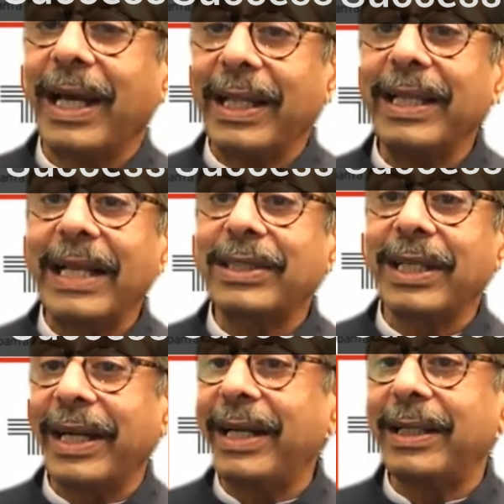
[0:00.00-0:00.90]
I think that's
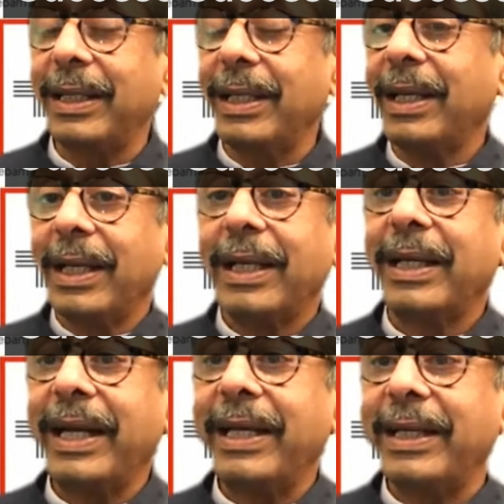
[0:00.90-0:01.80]
a great,
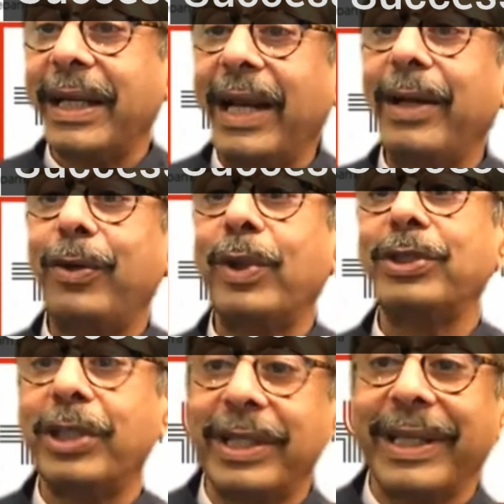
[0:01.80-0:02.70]
great end to
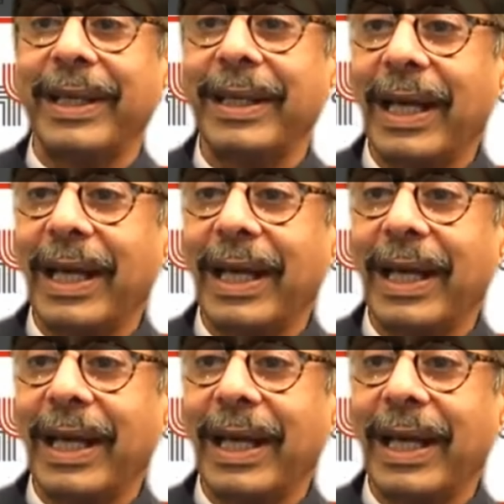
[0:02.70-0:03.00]
a journey.